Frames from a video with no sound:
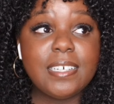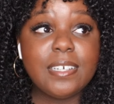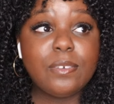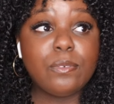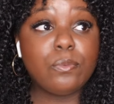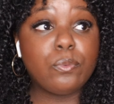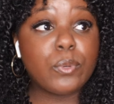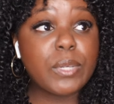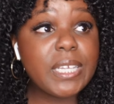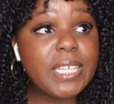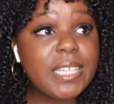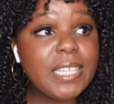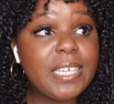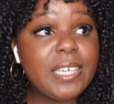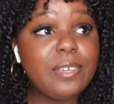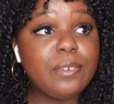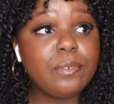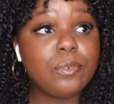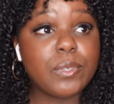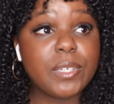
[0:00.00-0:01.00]

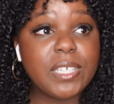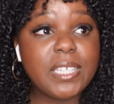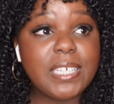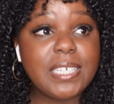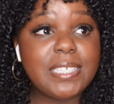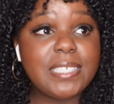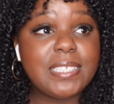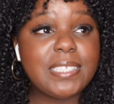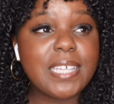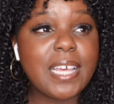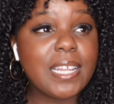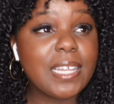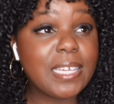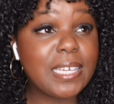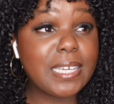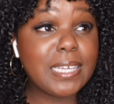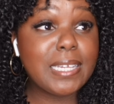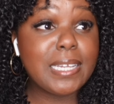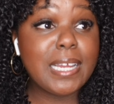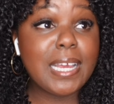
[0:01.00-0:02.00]
Really, really selling
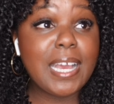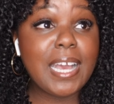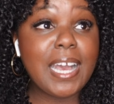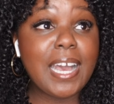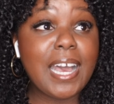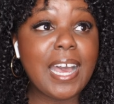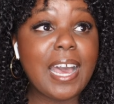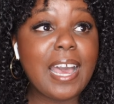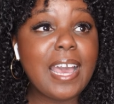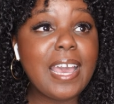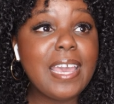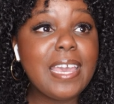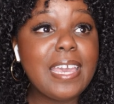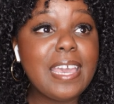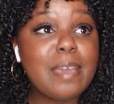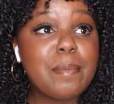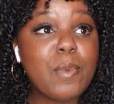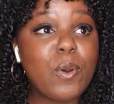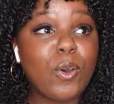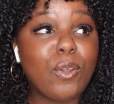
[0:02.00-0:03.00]
it. I
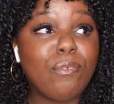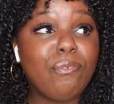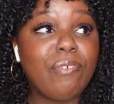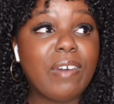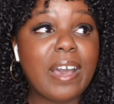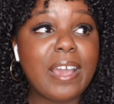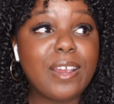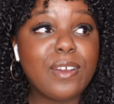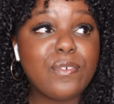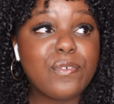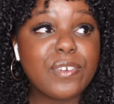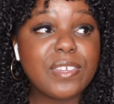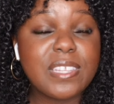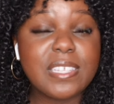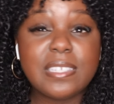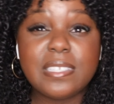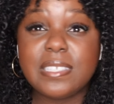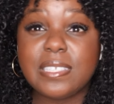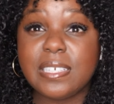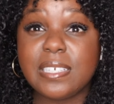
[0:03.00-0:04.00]
am on fire for
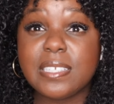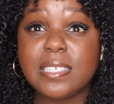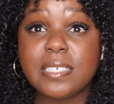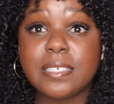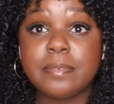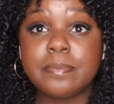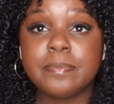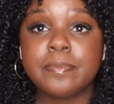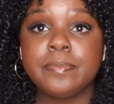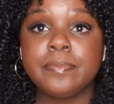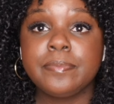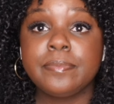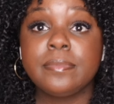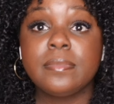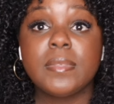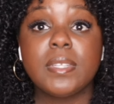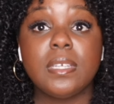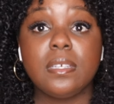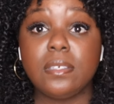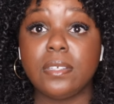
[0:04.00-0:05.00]
this season
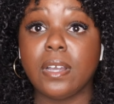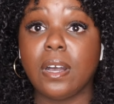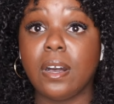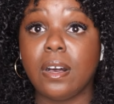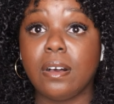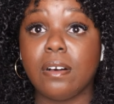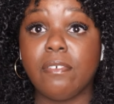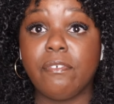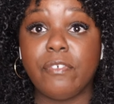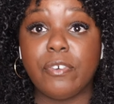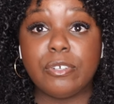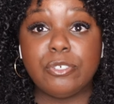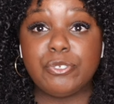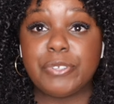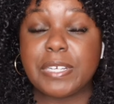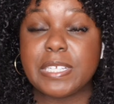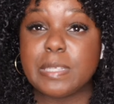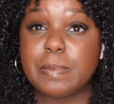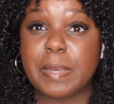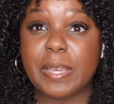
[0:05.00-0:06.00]
y'all full
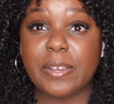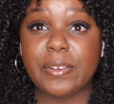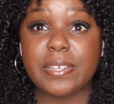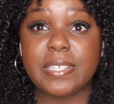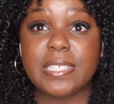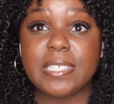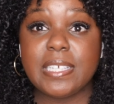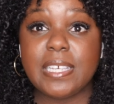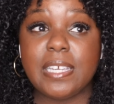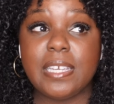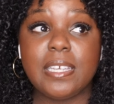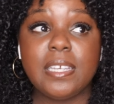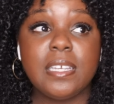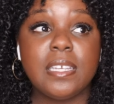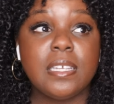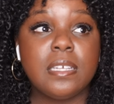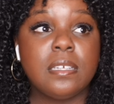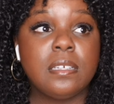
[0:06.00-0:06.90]
transparency